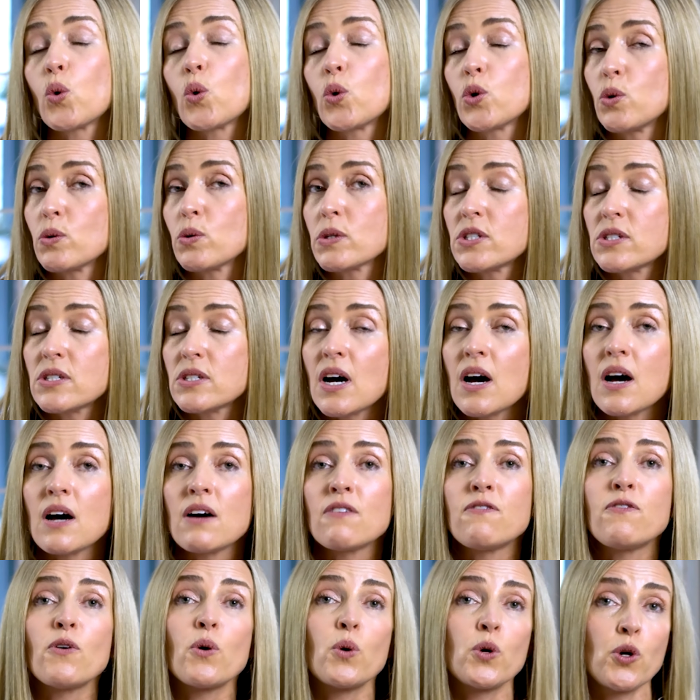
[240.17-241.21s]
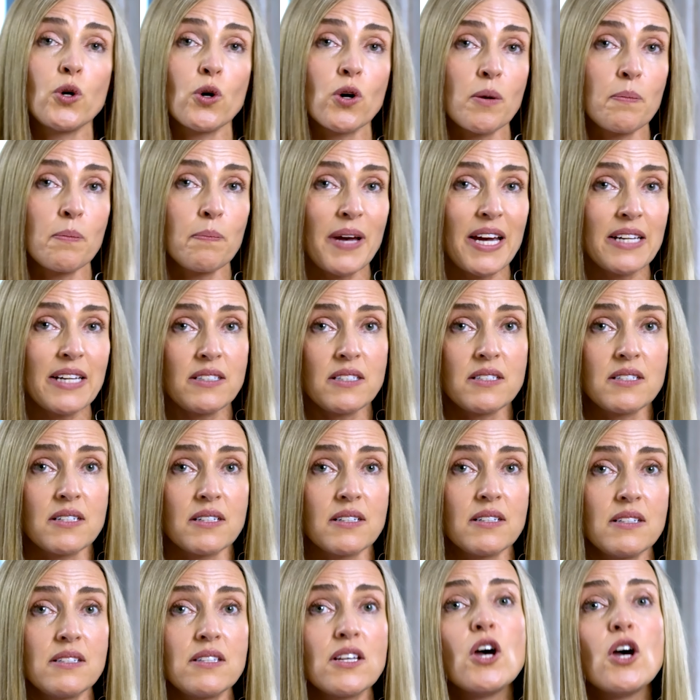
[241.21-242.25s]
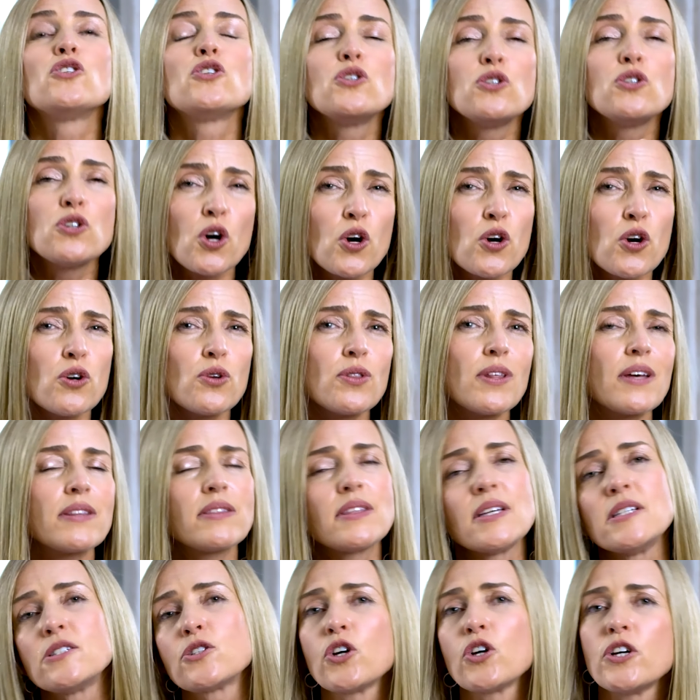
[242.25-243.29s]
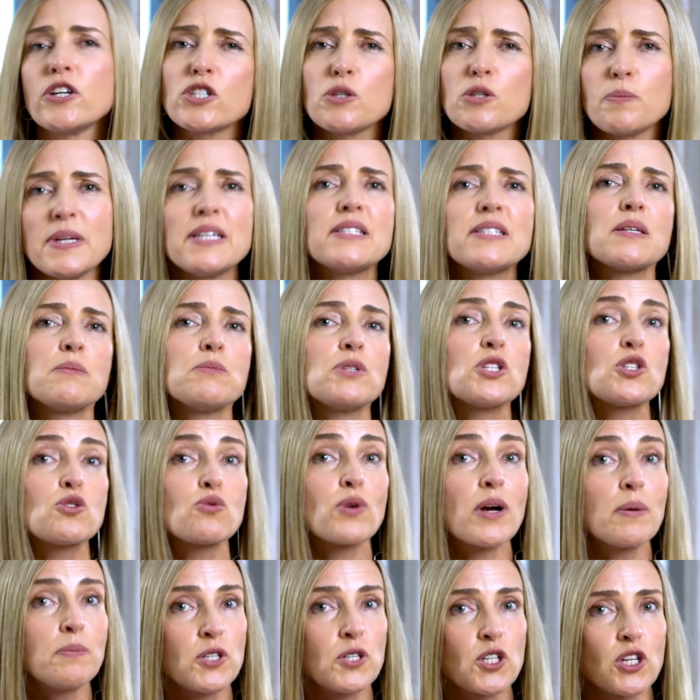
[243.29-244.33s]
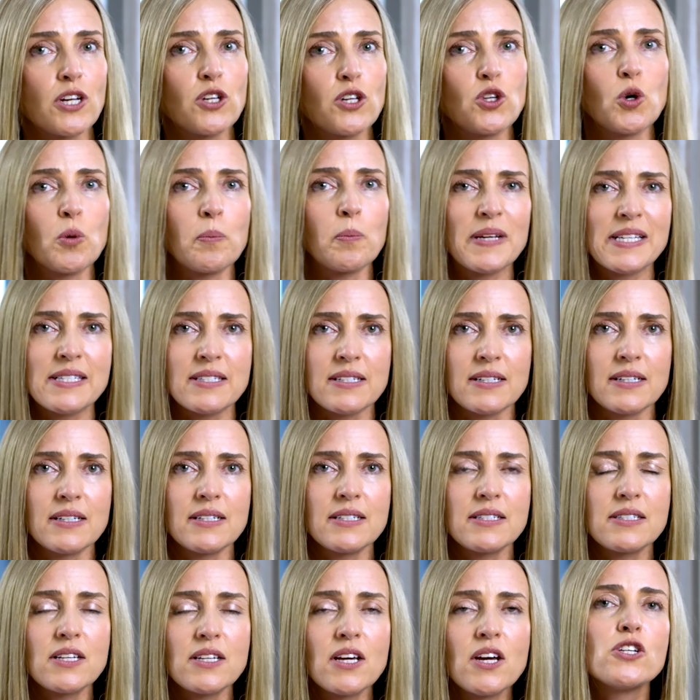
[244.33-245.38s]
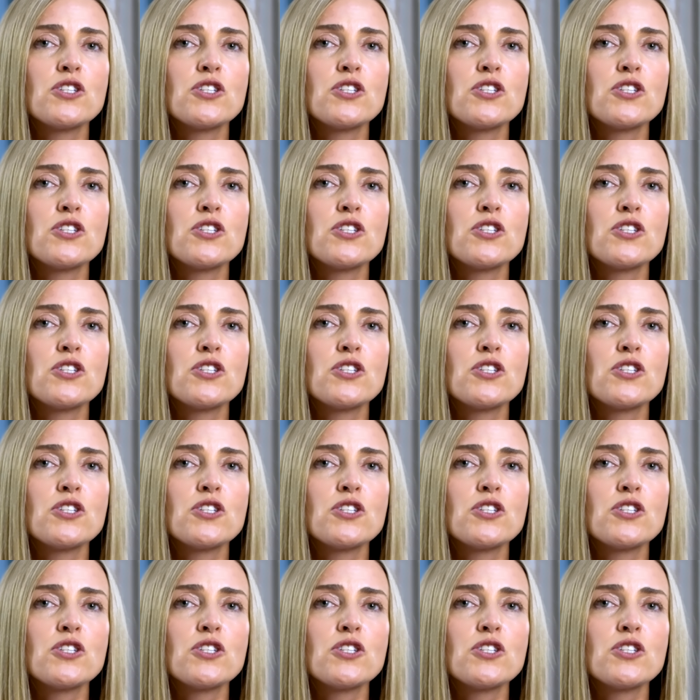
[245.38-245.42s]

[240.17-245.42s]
or your staff or your competitors to know that there's going to be some disruption in your business.